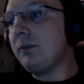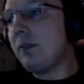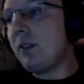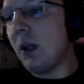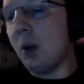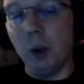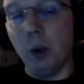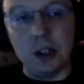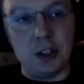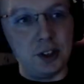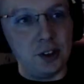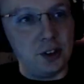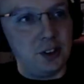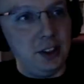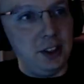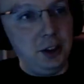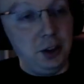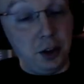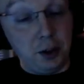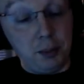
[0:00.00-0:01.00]
Which is that
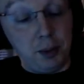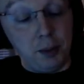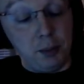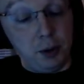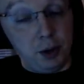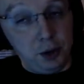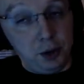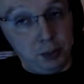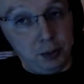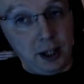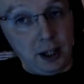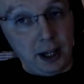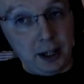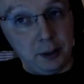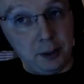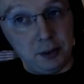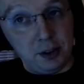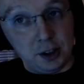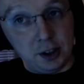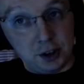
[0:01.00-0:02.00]
you can put multiple
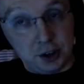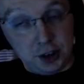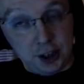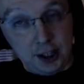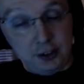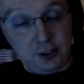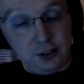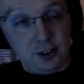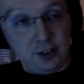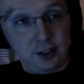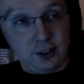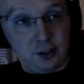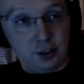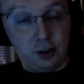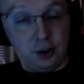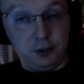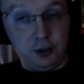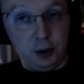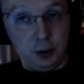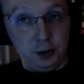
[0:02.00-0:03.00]
items in a chest. So
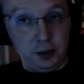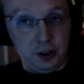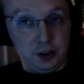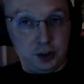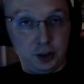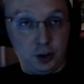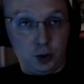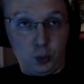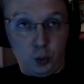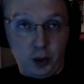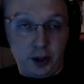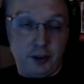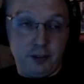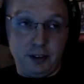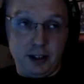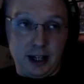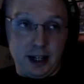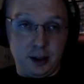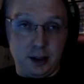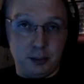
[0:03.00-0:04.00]
if you only took one of
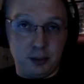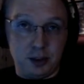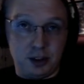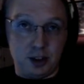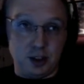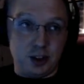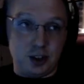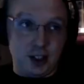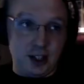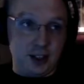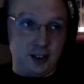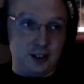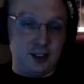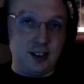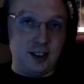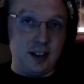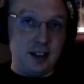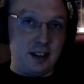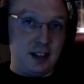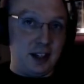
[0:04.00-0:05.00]
the items in a chest,
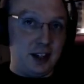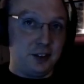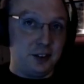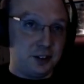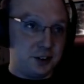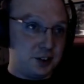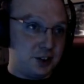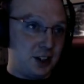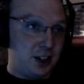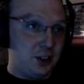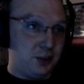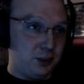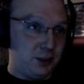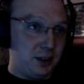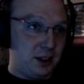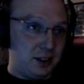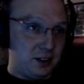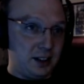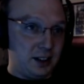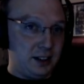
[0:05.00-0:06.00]
the other chest would
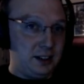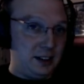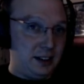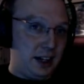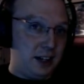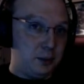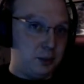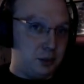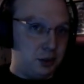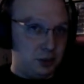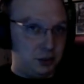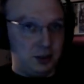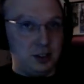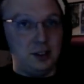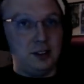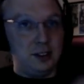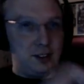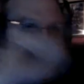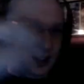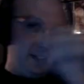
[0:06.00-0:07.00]
contain the items you
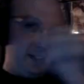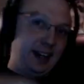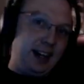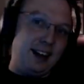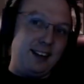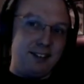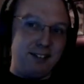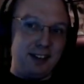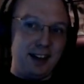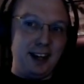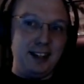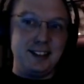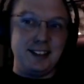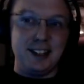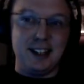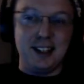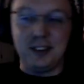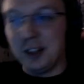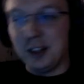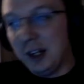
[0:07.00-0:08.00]
didn't take out of that
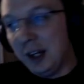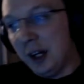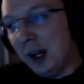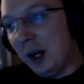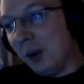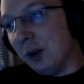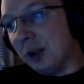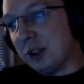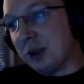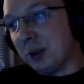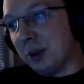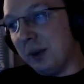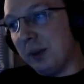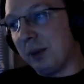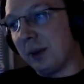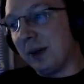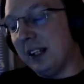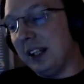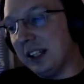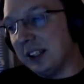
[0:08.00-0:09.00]
chest, which would be
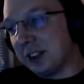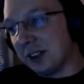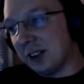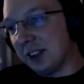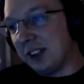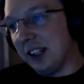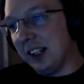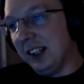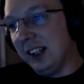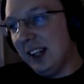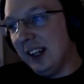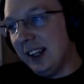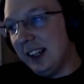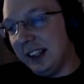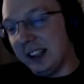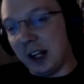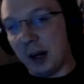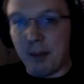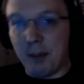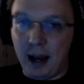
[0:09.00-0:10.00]
pretty interesting. You
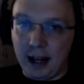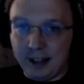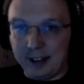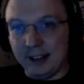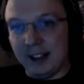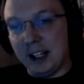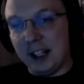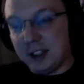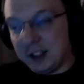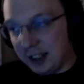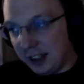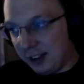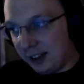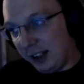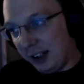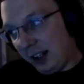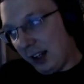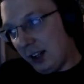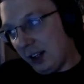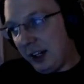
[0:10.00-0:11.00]
come back to that chest
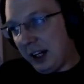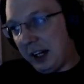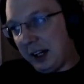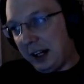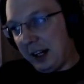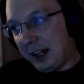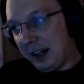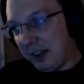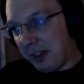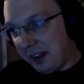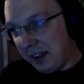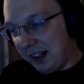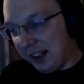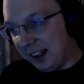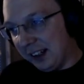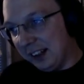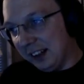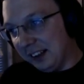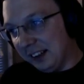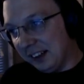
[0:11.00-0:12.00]
like, oh yeah, it had a thing in it.
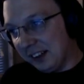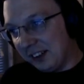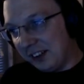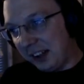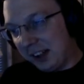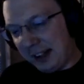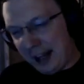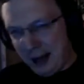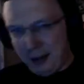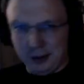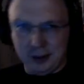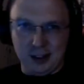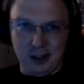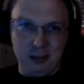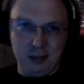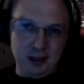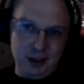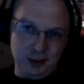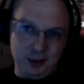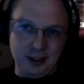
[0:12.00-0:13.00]
And it's like, now it's
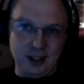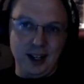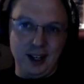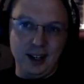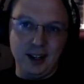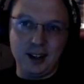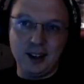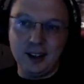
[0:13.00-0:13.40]
empty, what the heck?